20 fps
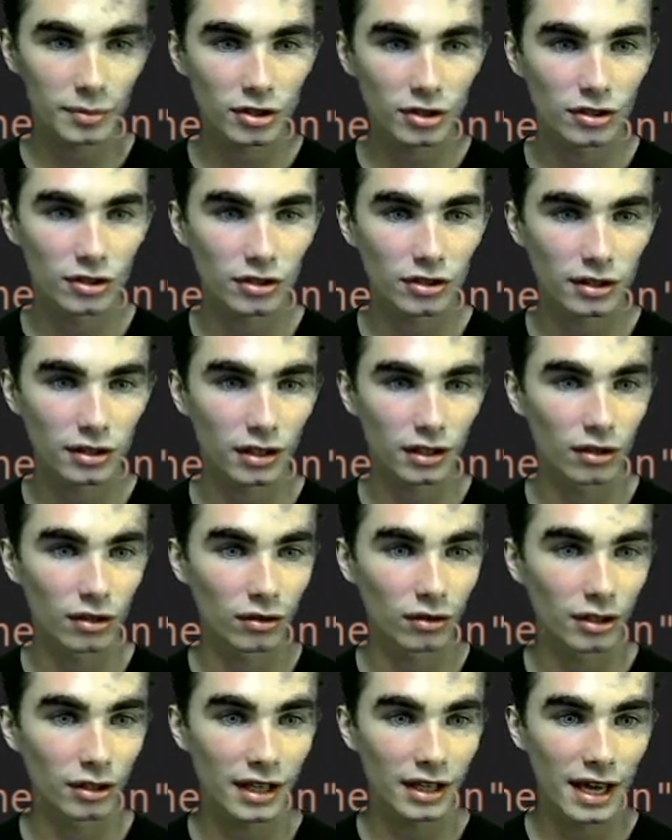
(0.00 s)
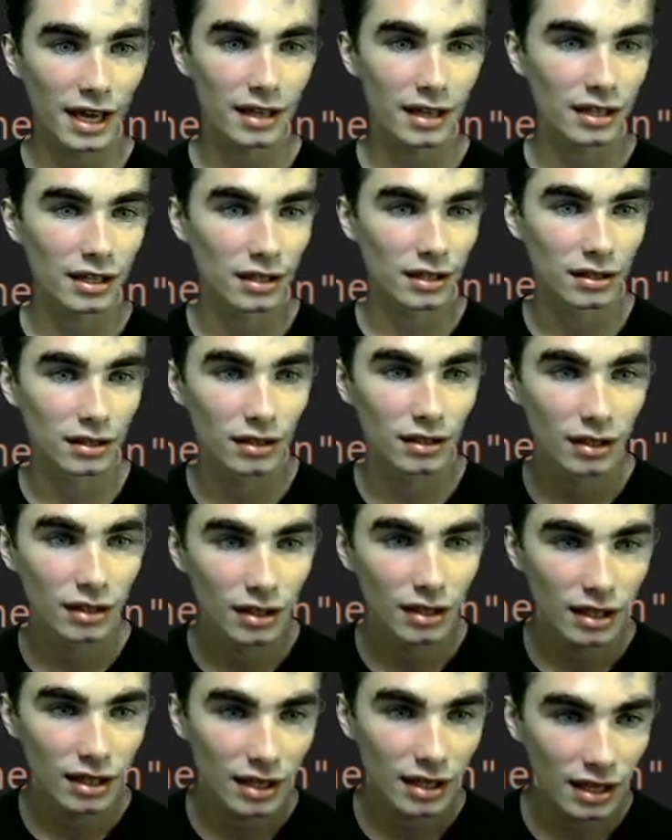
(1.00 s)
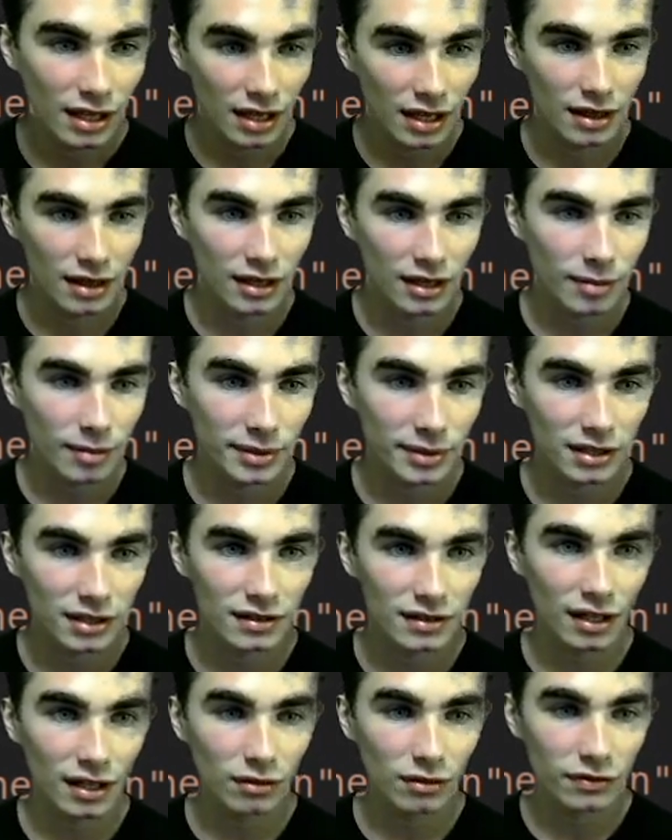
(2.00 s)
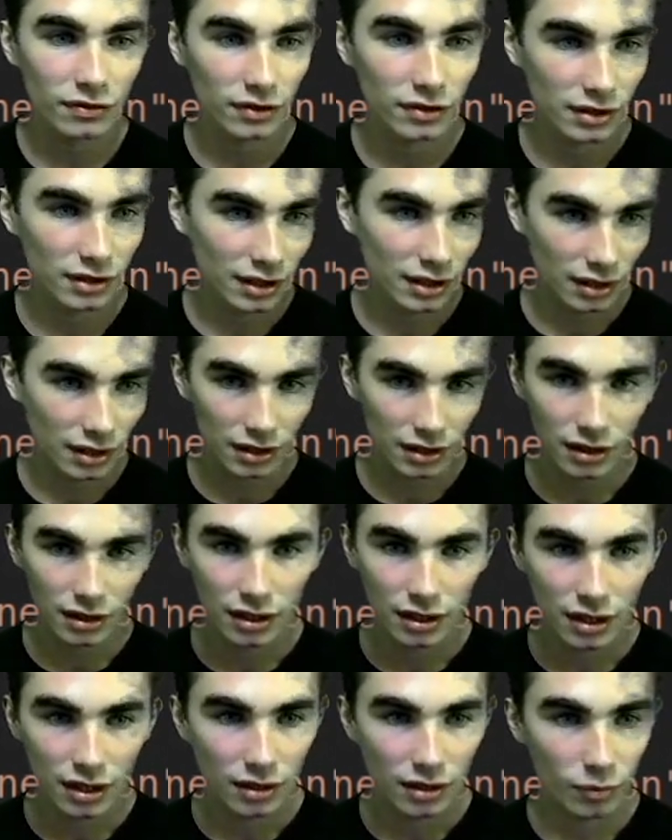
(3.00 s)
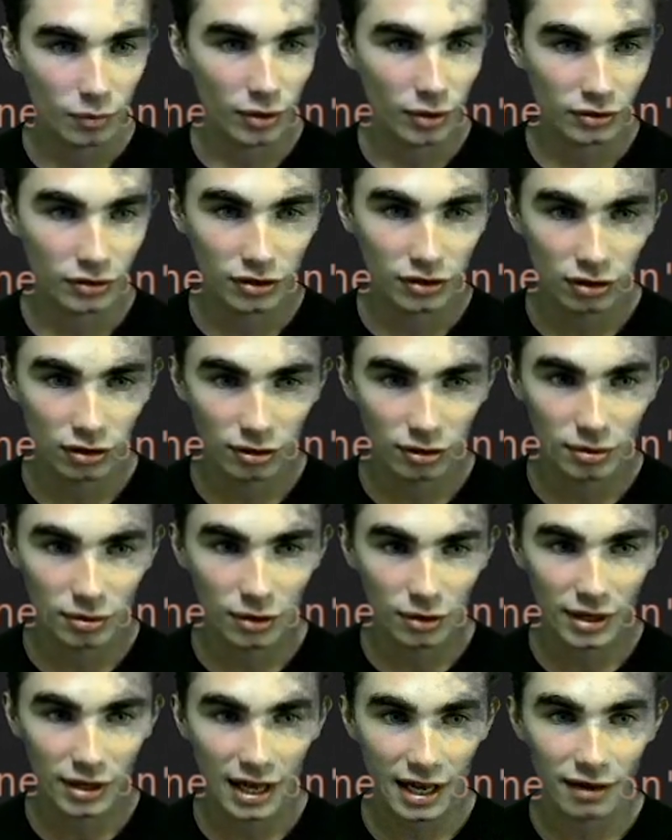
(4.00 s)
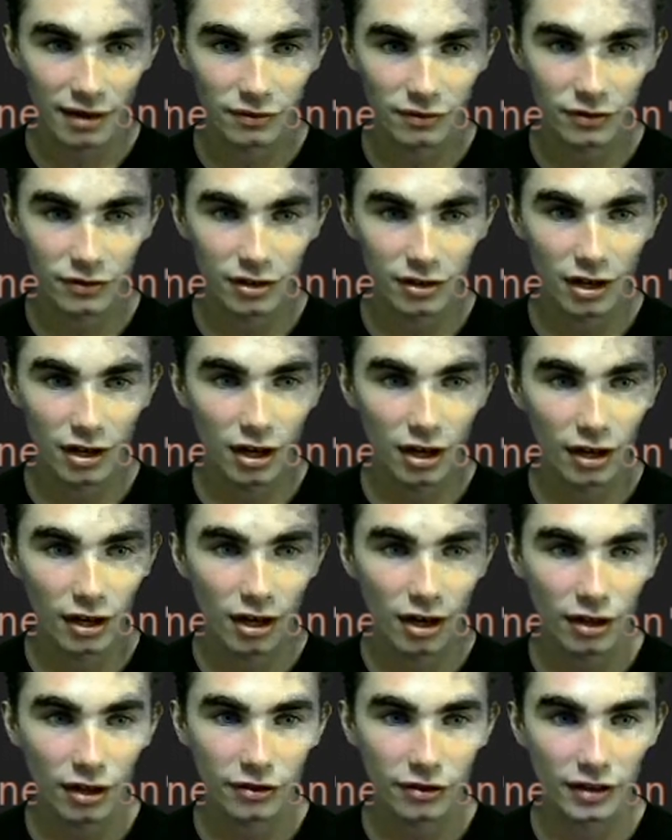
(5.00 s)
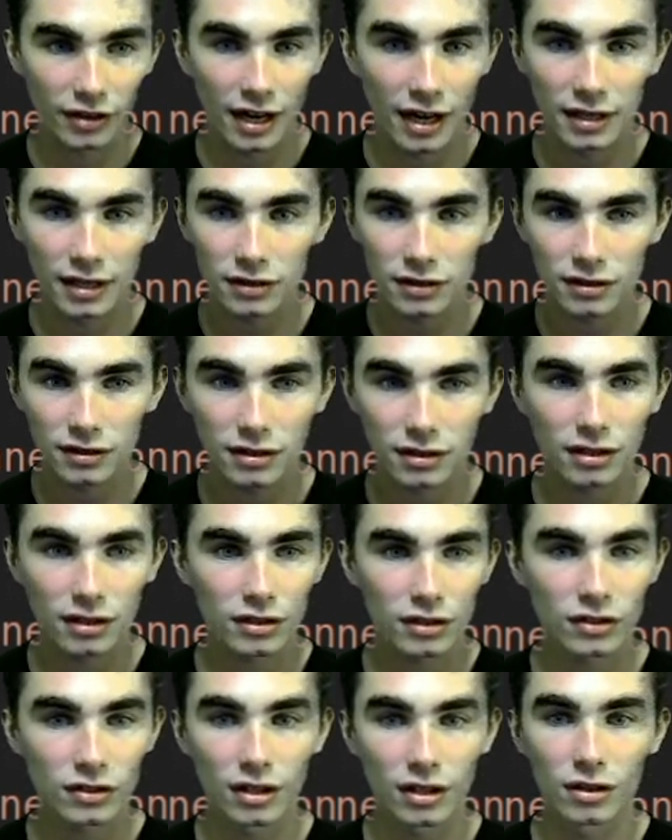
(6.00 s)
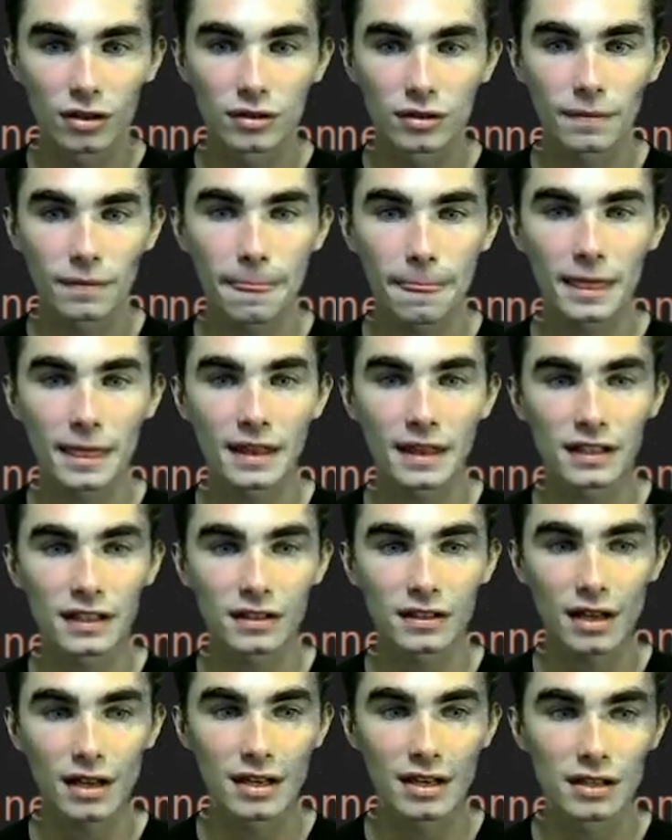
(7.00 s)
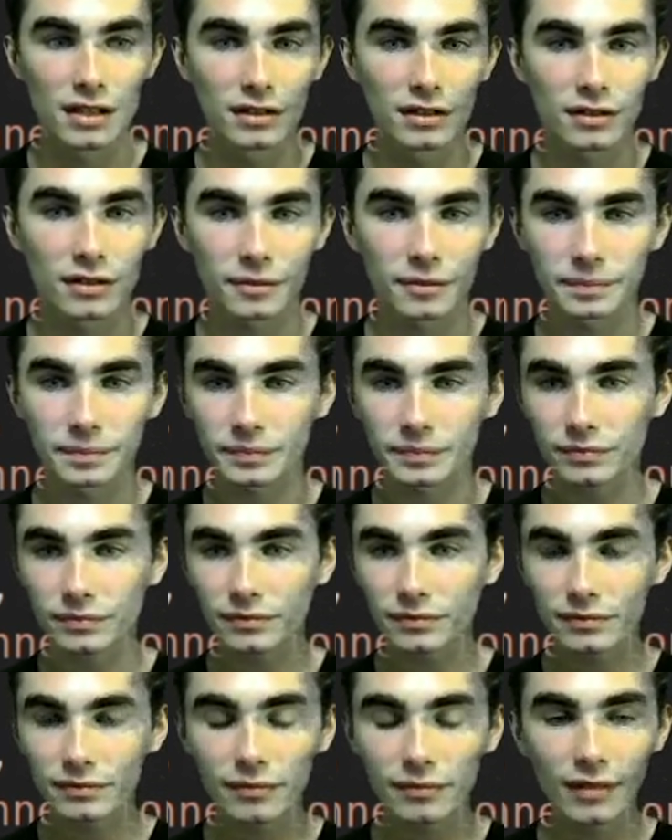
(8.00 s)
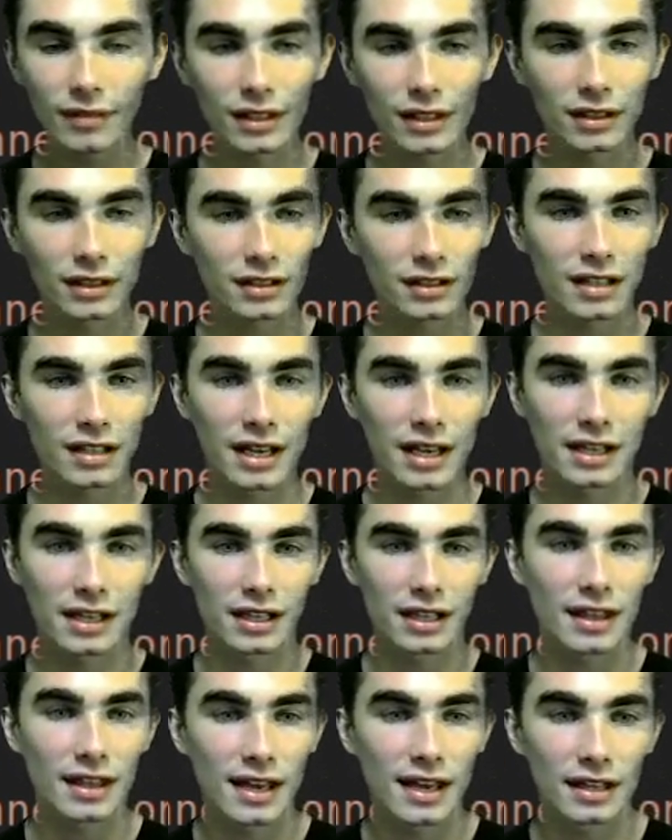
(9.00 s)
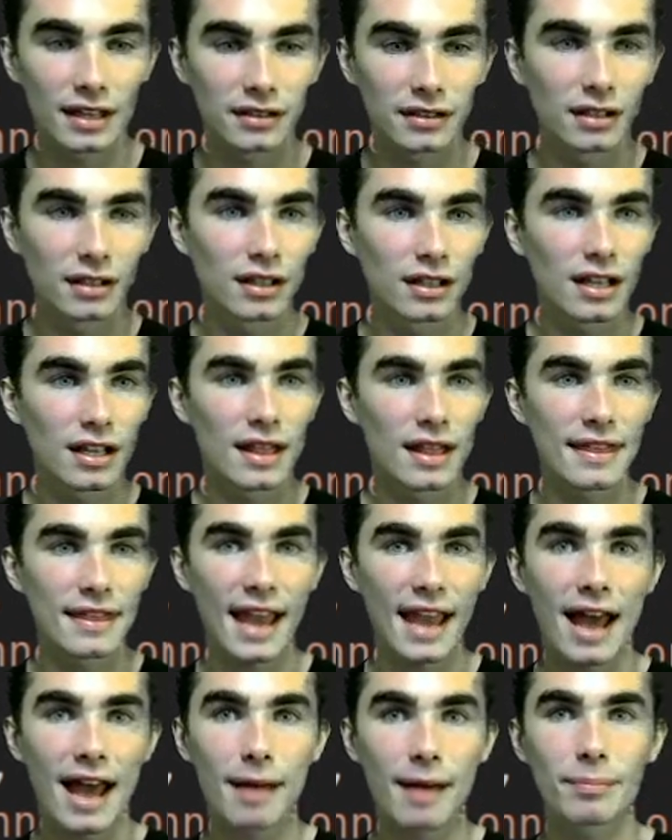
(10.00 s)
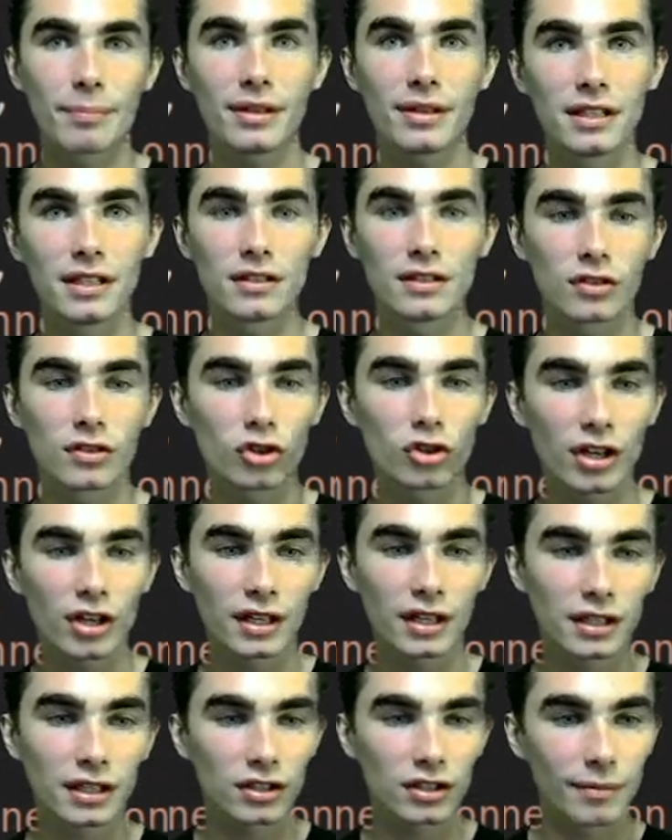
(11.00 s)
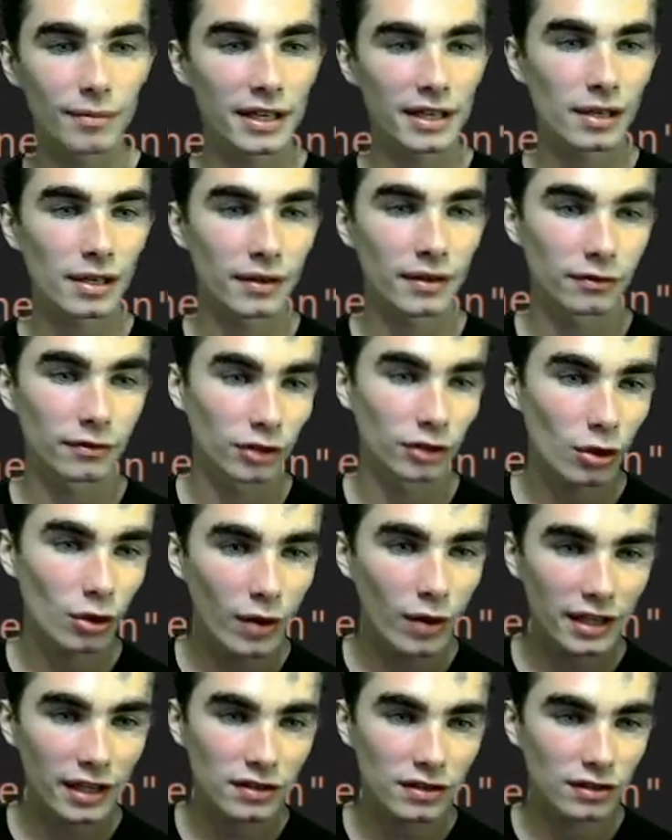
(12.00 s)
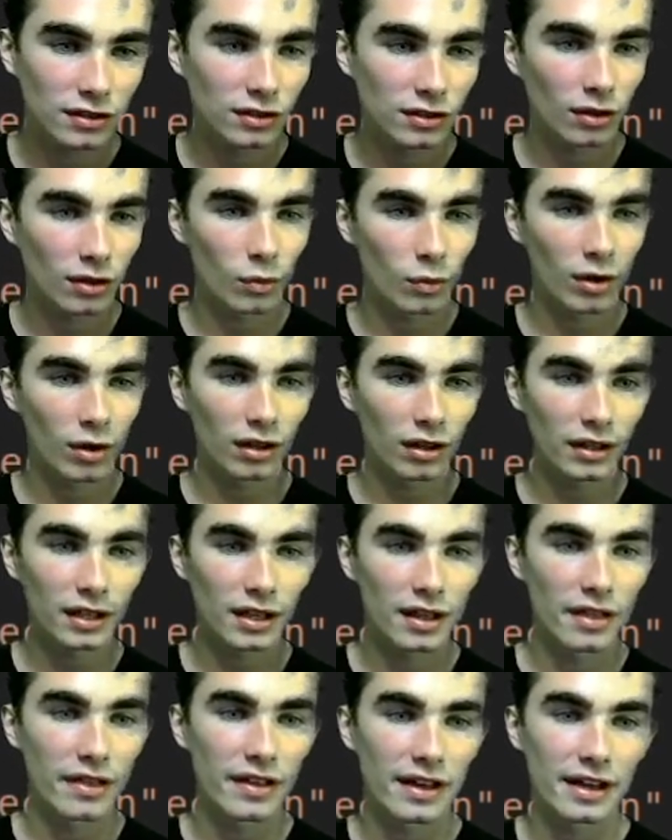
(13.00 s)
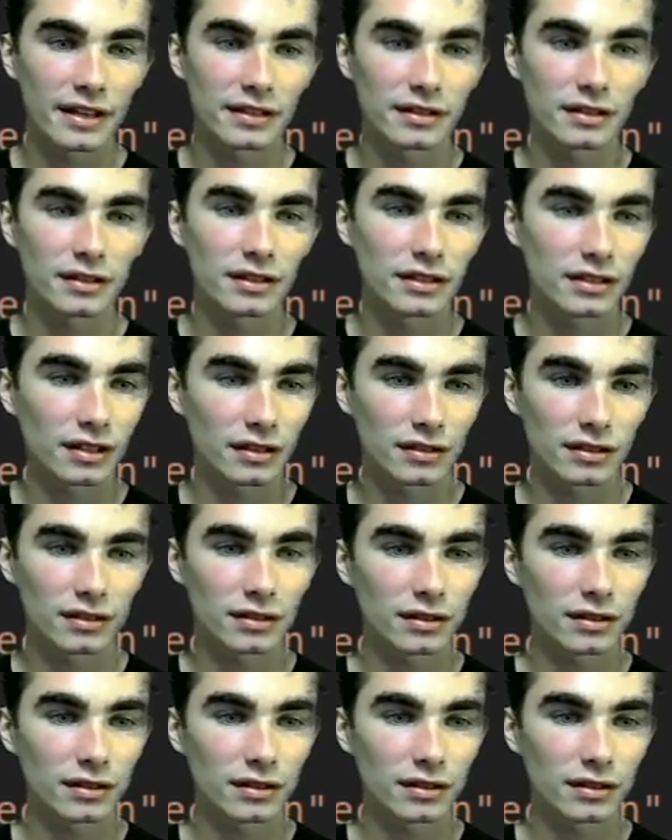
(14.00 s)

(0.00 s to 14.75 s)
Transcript: you can go look at in the NIP itself. Most notably, we have unauthorized. So this is saying that the app is trying to make a request to the wallet that it doesn't